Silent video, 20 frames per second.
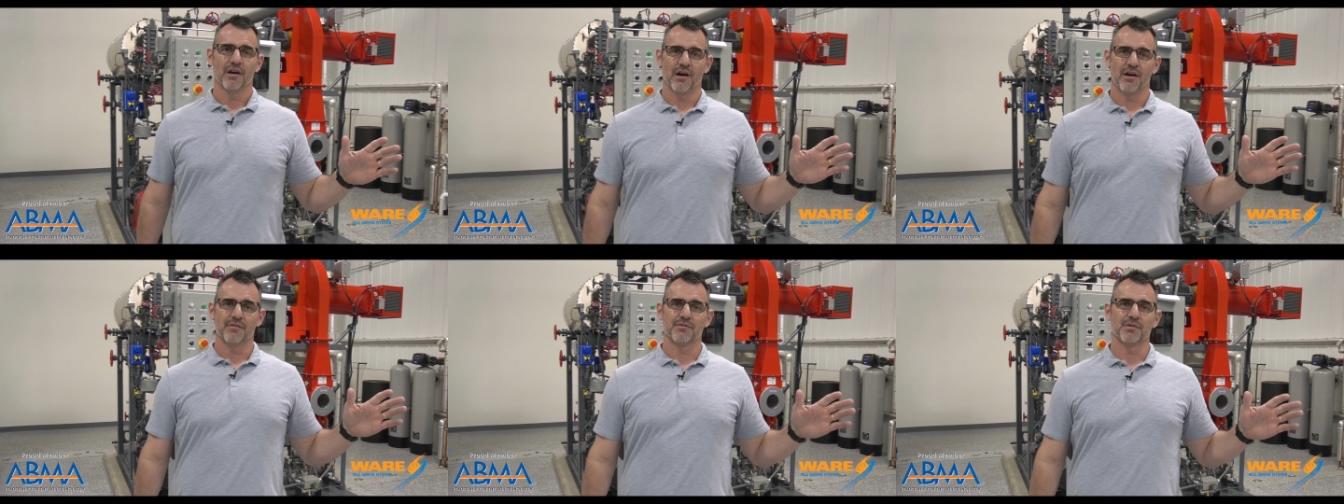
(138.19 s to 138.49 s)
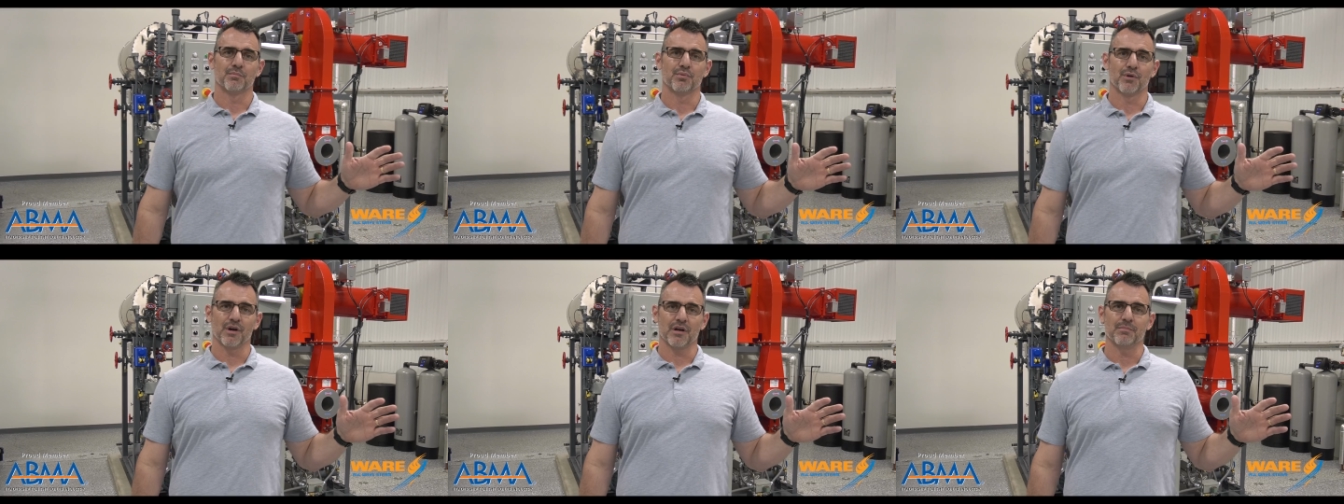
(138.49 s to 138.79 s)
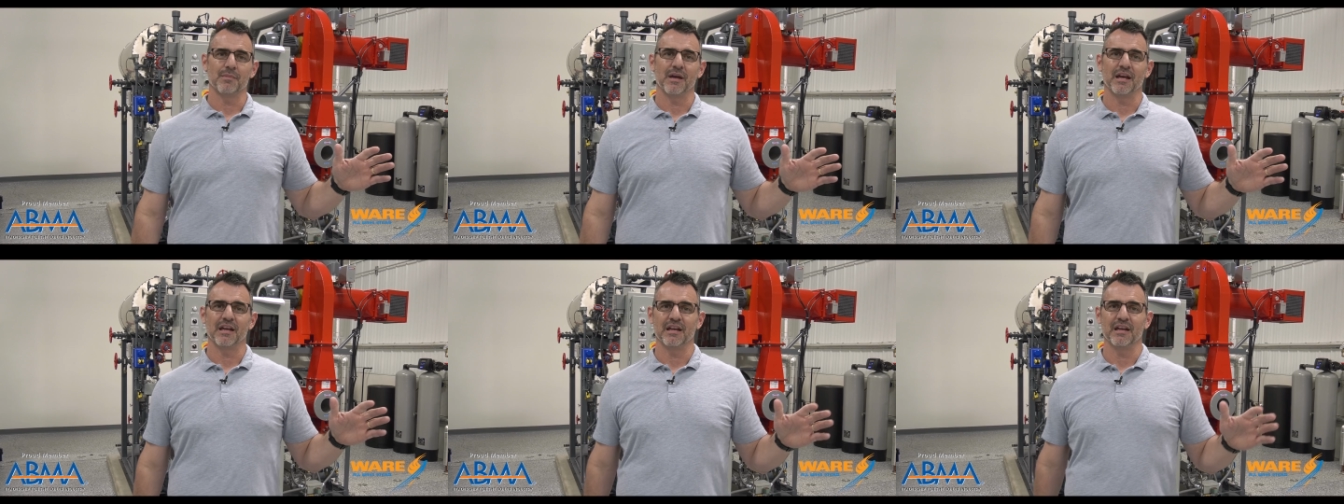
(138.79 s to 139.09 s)
of the
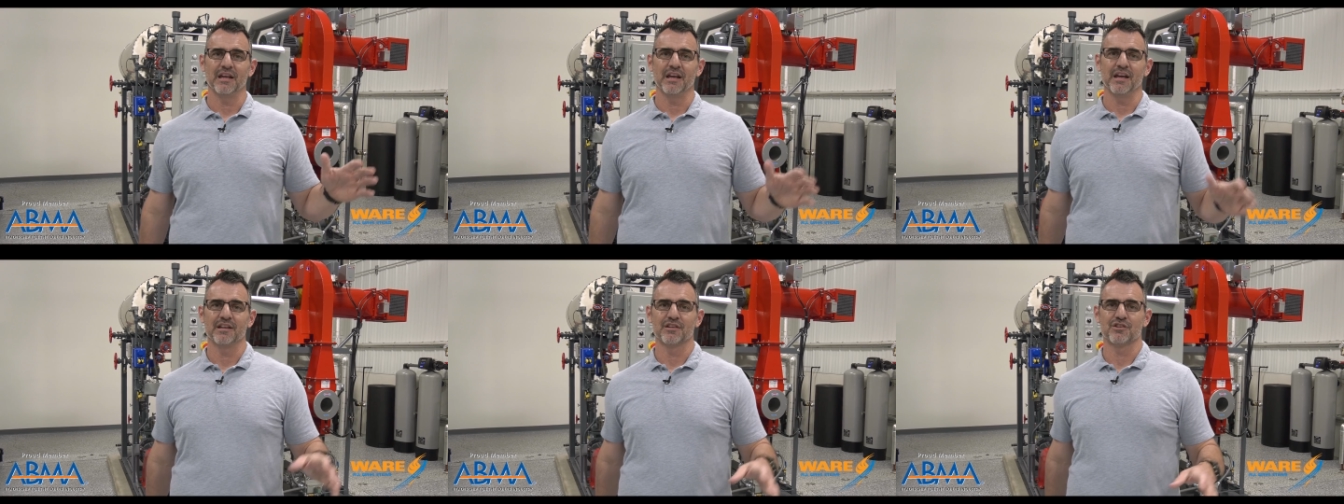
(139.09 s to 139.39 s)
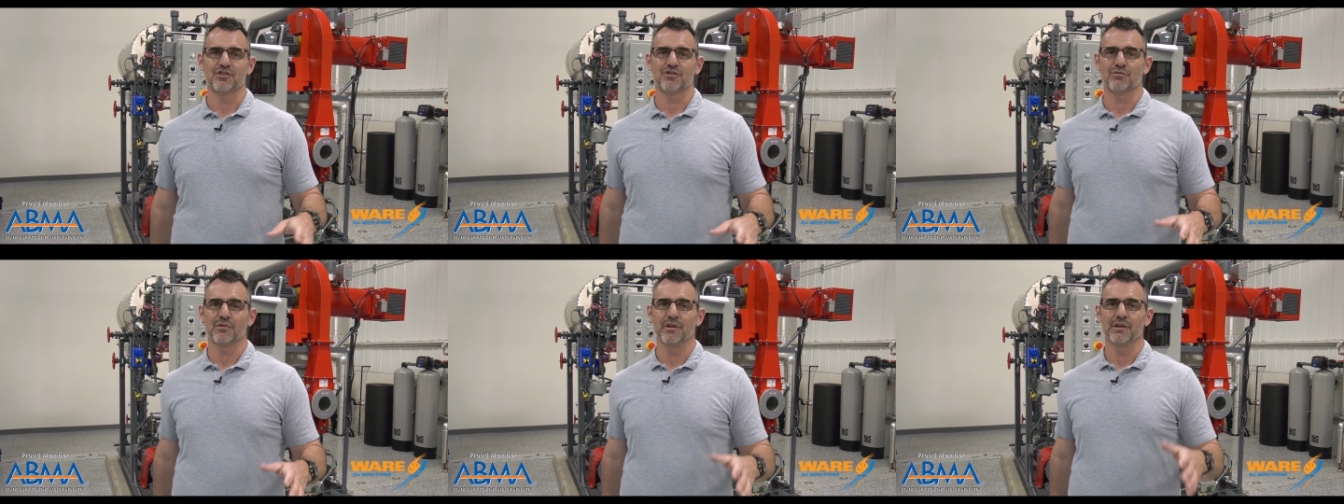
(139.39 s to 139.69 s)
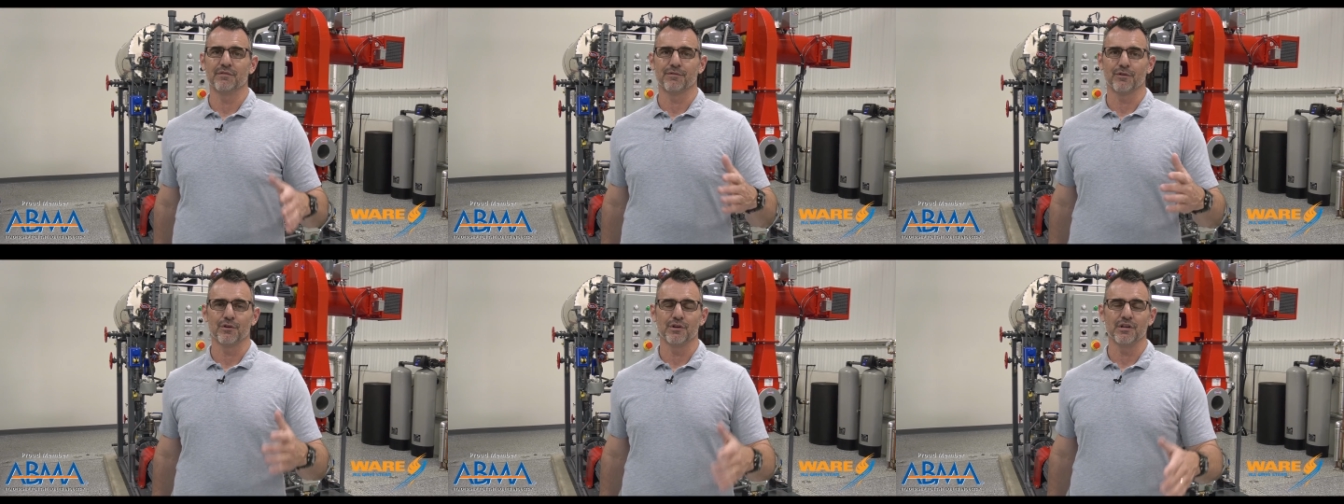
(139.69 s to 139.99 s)
brickmaking
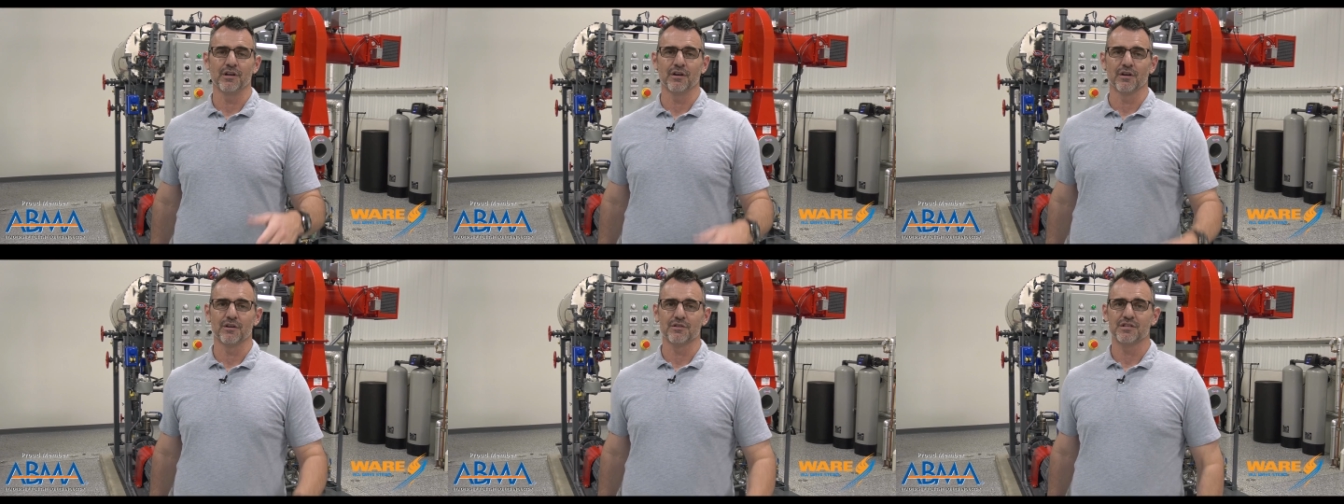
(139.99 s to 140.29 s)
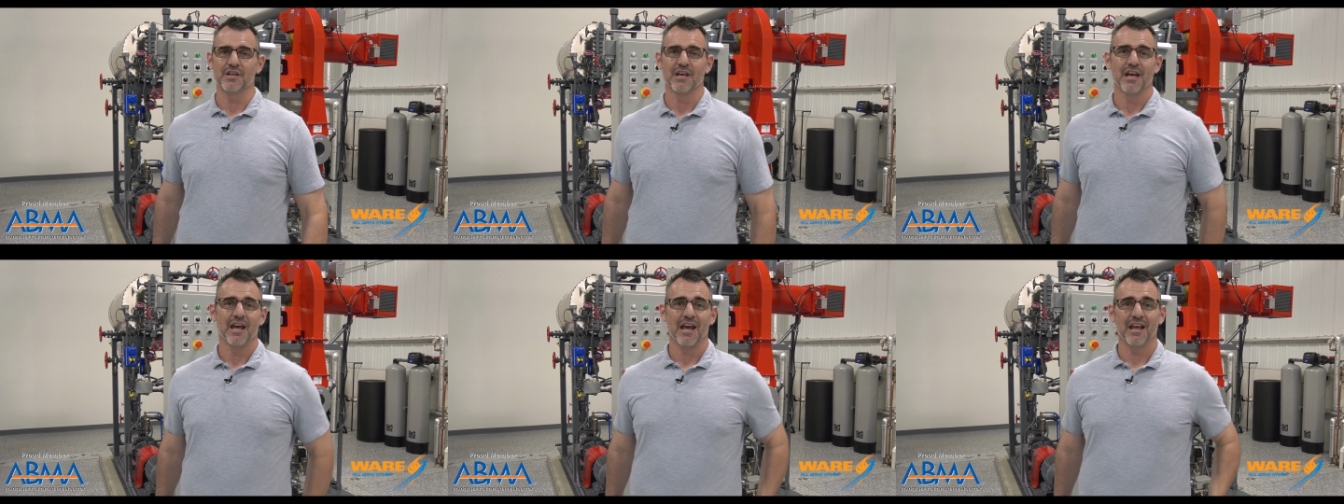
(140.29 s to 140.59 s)
industry for years,